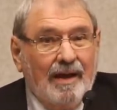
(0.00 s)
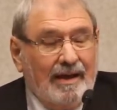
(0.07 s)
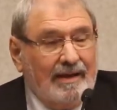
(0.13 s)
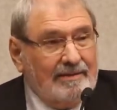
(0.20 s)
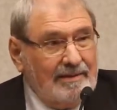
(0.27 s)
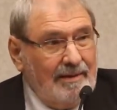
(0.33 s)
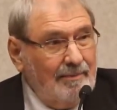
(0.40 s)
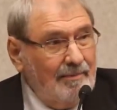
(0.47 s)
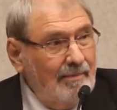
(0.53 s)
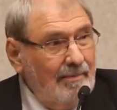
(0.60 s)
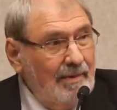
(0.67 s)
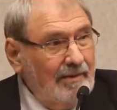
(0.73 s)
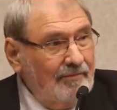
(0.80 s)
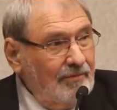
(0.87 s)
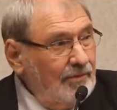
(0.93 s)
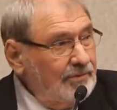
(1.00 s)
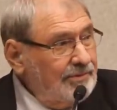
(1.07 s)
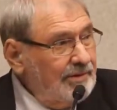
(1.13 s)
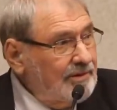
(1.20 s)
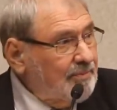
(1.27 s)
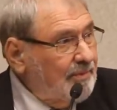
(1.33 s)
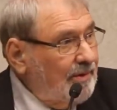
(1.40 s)
except my first
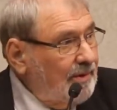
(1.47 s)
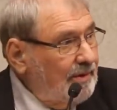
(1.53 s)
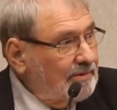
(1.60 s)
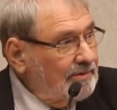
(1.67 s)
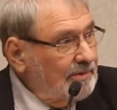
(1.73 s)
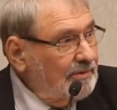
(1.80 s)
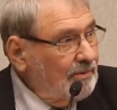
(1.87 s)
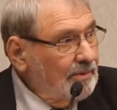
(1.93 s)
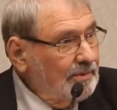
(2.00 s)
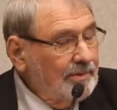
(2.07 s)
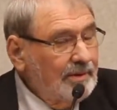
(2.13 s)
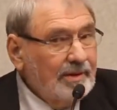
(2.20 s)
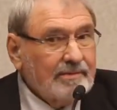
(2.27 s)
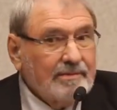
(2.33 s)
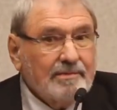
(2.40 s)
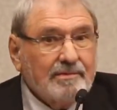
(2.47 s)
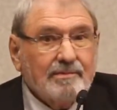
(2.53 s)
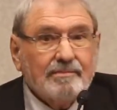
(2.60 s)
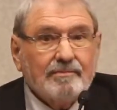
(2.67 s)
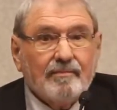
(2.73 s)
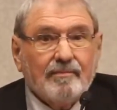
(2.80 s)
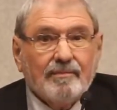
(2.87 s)
experience at North
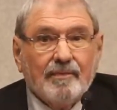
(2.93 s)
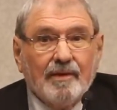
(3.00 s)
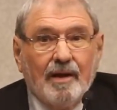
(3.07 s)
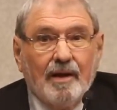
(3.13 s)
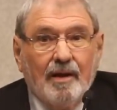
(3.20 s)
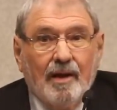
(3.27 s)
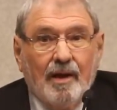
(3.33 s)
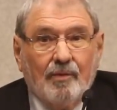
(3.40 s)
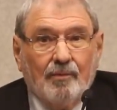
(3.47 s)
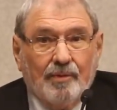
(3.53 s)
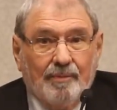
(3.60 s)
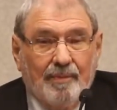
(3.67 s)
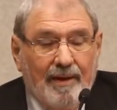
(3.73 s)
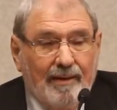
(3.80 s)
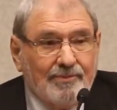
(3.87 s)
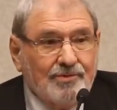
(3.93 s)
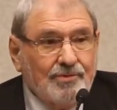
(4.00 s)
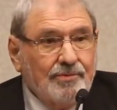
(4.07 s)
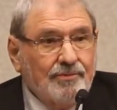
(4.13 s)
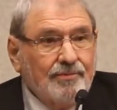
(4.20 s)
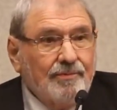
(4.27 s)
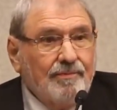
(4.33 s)
Texas with Pop
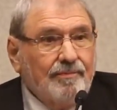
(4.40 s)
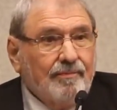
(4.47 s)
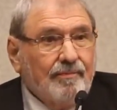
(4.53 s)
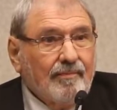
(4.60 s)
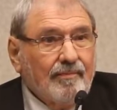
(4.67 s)
Shuford,